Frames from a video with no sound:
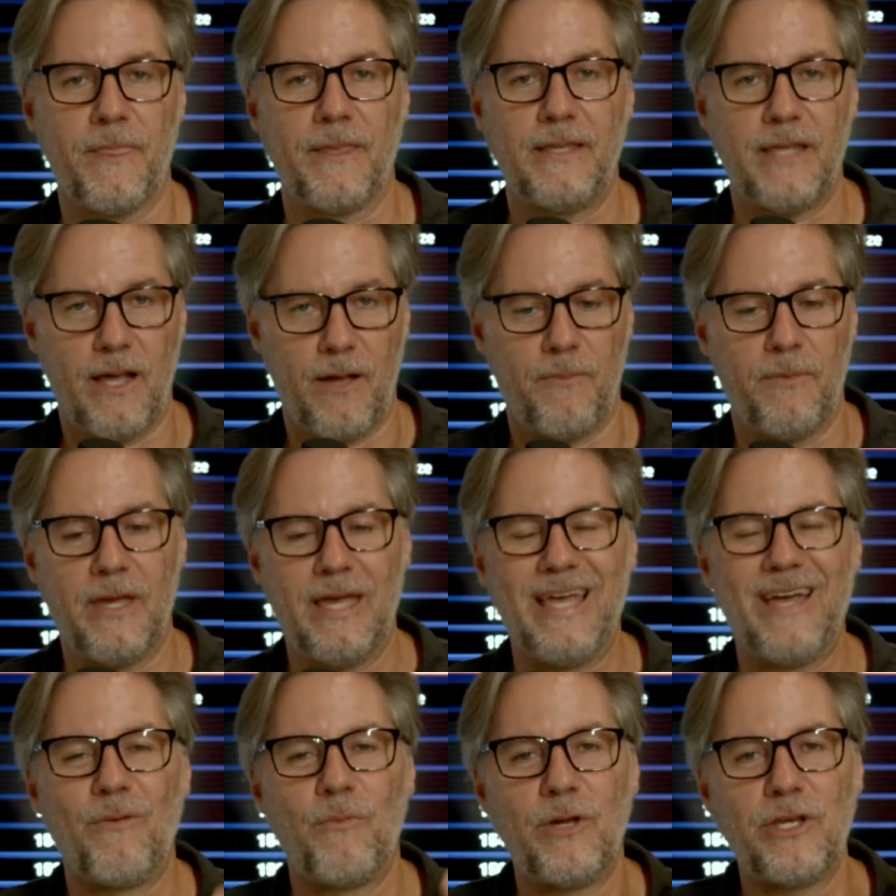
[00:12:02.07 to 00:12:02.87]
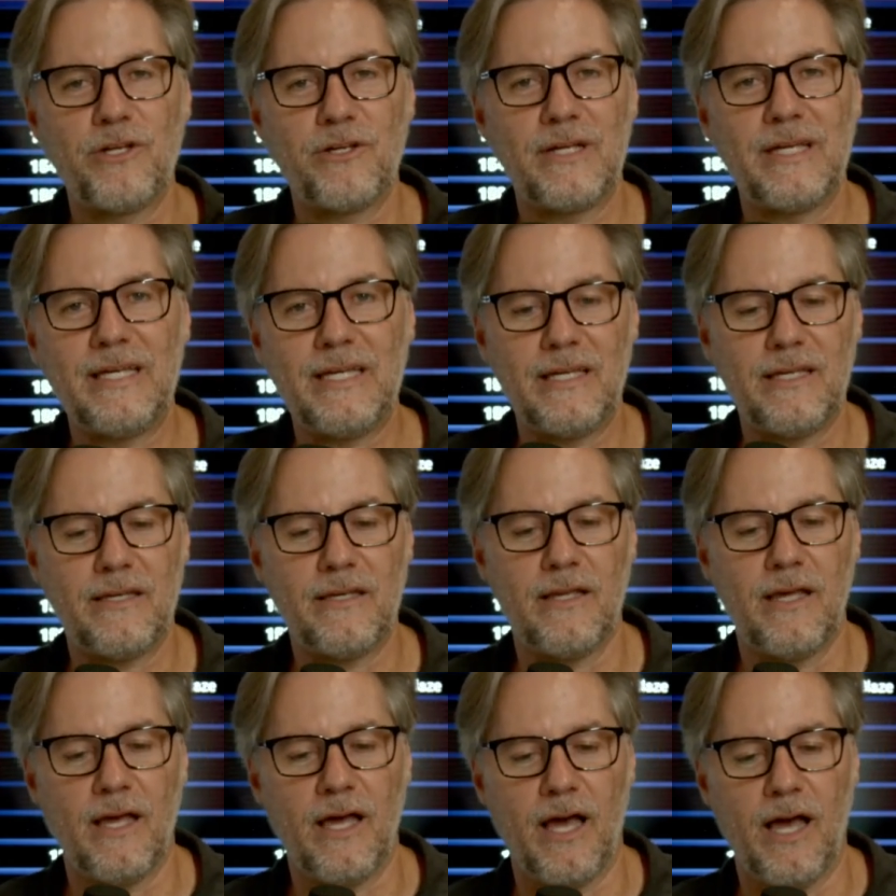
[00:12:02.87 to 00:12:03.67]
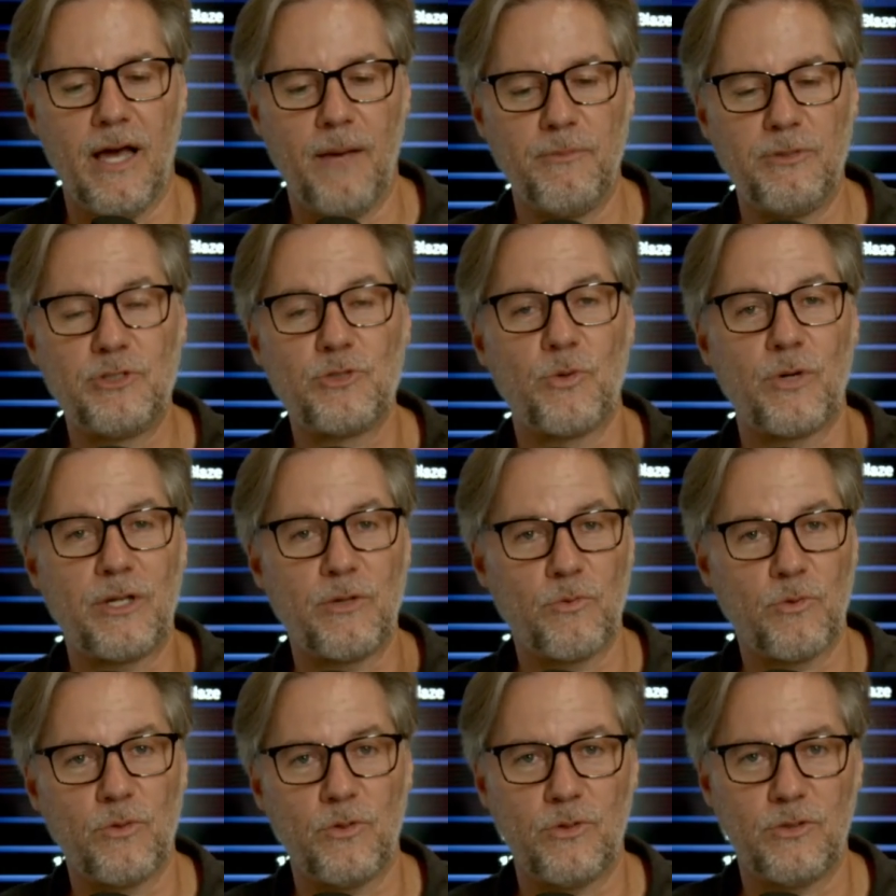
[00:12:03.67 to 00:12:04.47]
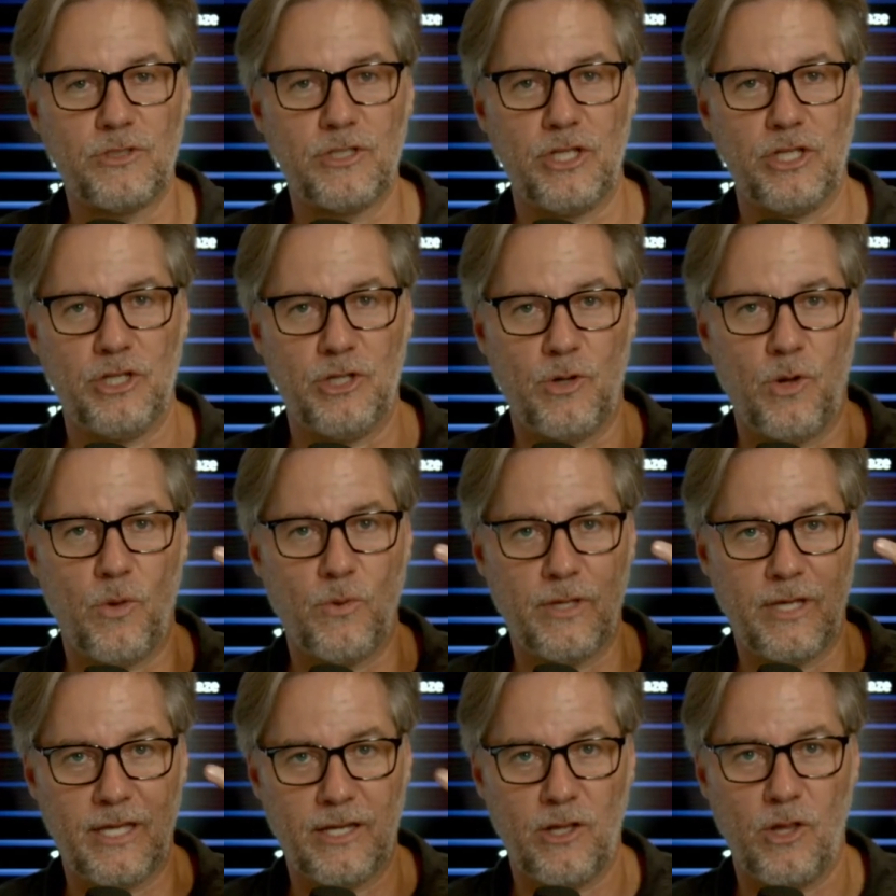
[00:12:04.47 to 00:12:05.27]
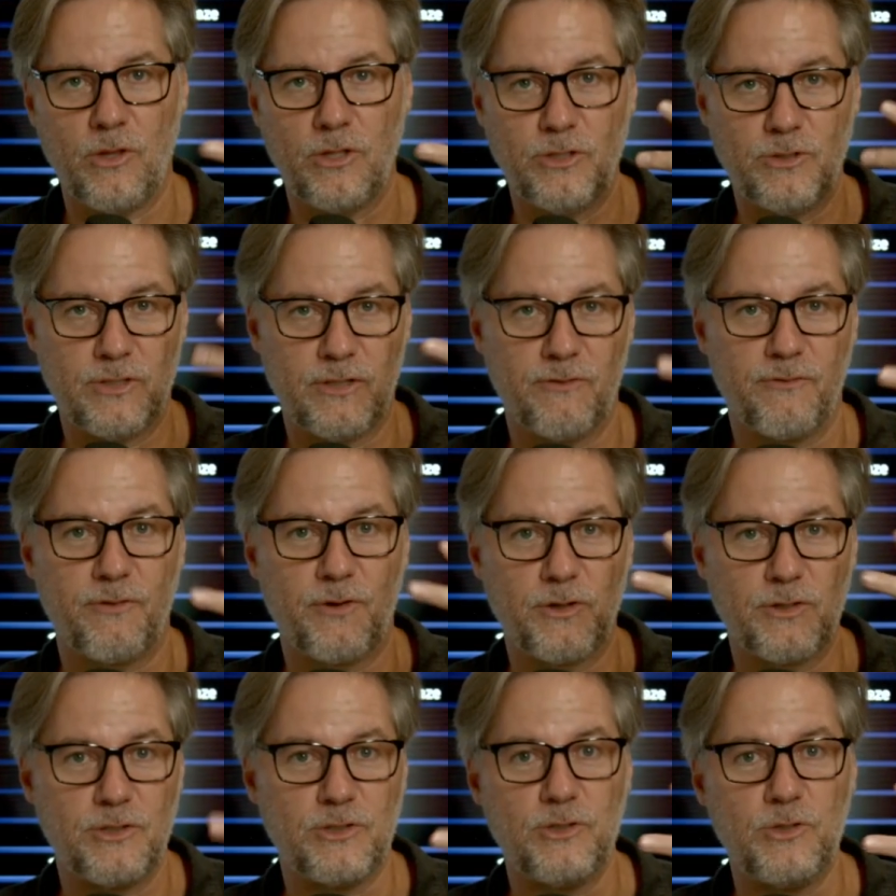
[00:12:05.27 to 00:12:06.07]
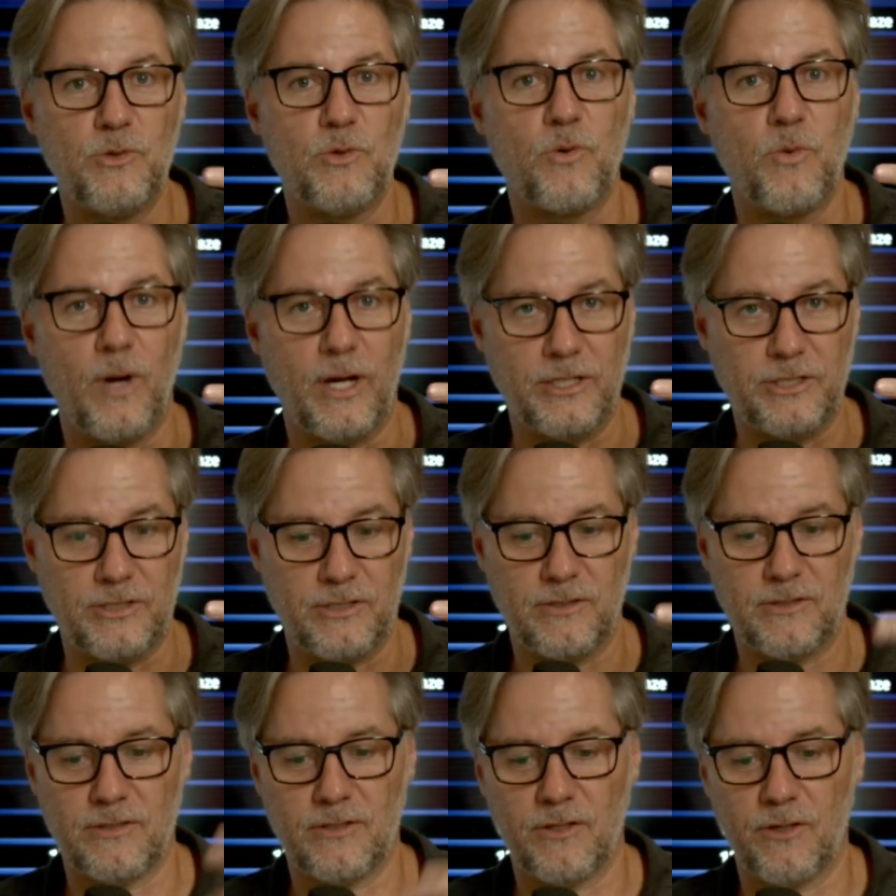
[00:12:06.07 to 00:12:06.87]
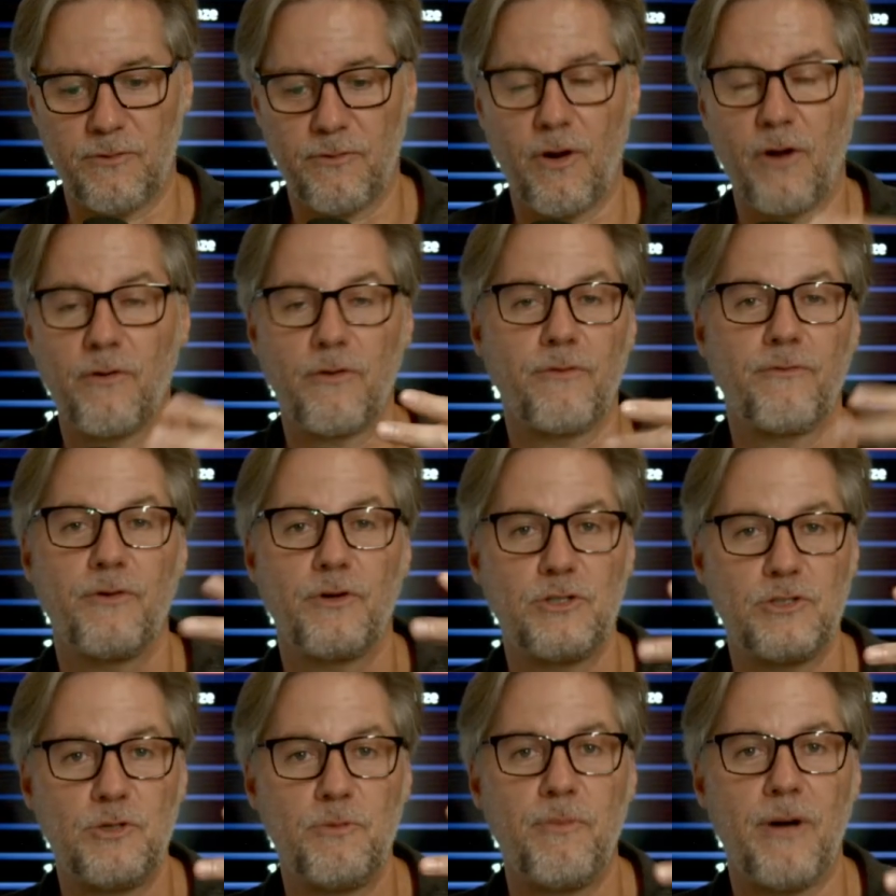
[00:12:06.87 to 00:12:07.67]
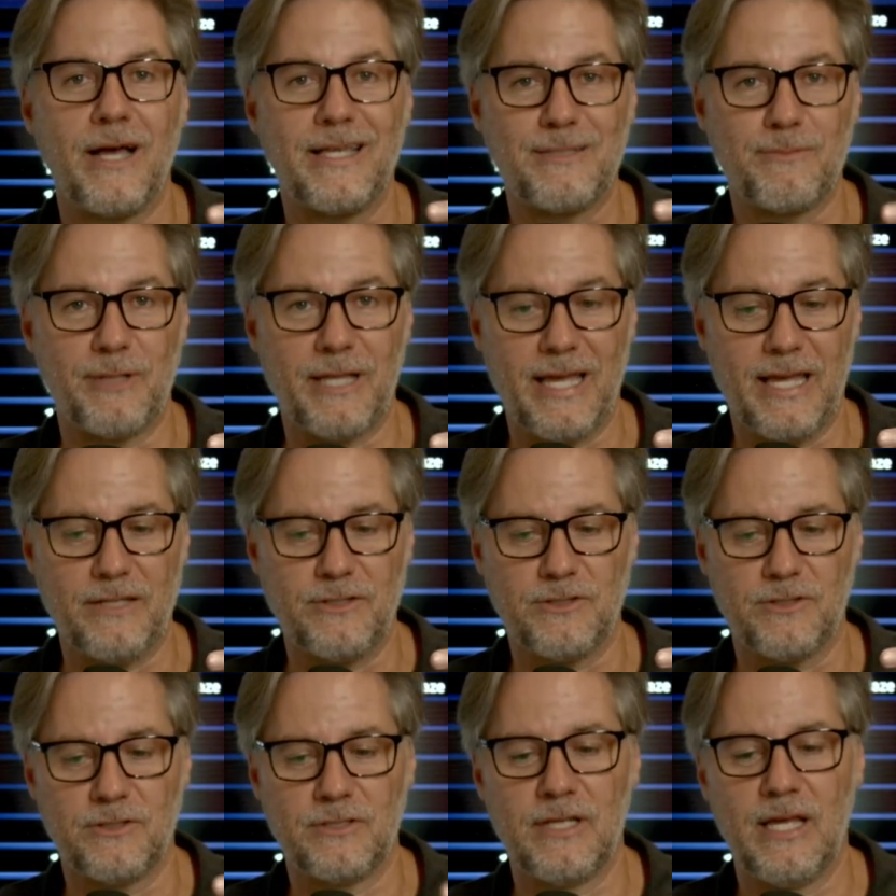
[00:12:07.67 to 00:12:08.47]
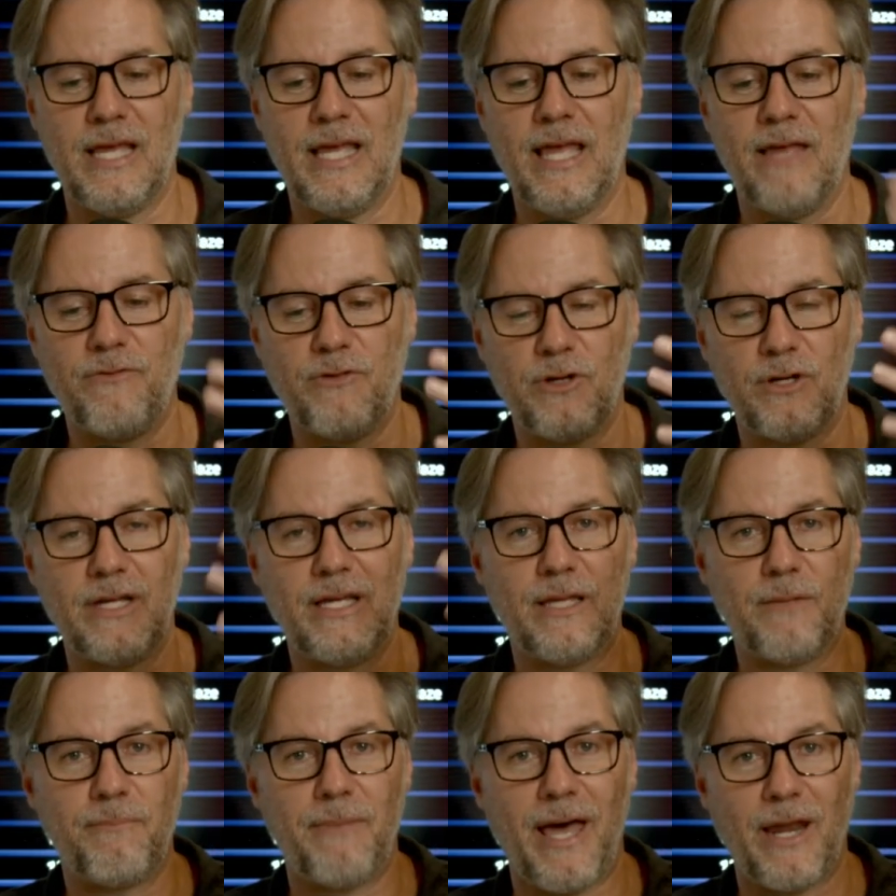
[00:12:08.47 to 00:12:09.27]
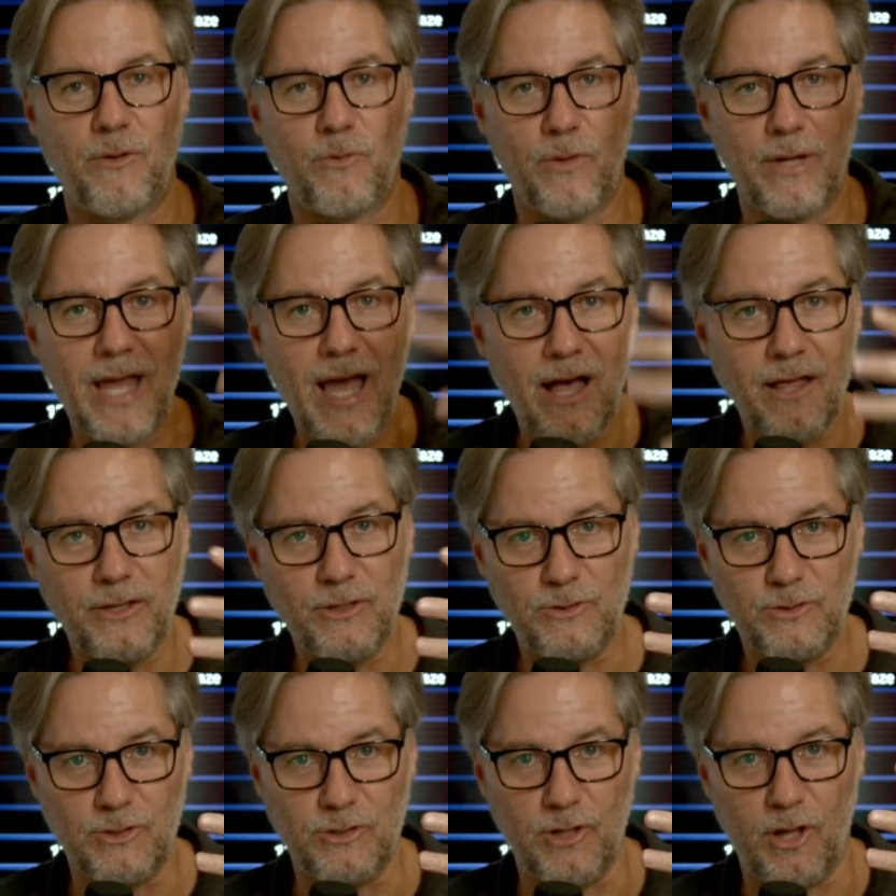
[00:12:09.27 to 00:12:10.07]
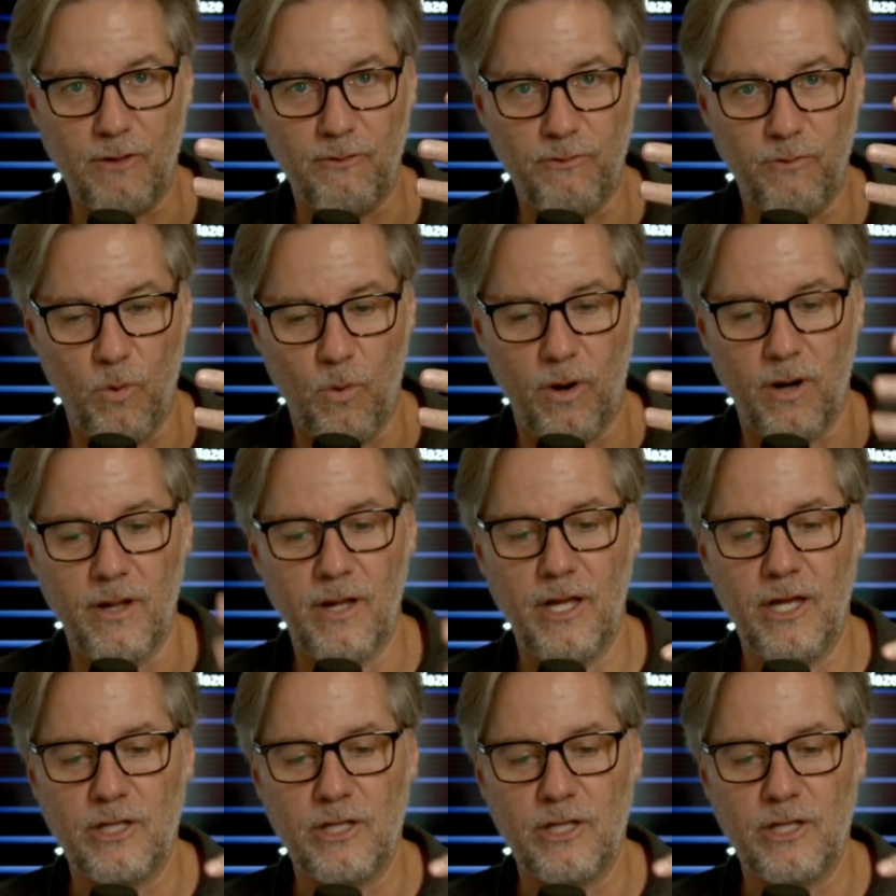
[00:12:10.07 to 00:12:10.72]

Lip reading: Now, when you're in Majority Rules, it'll only use the first 2 questions, so the first 2 possible answers. If you're in Battle Royale, it uses all 4.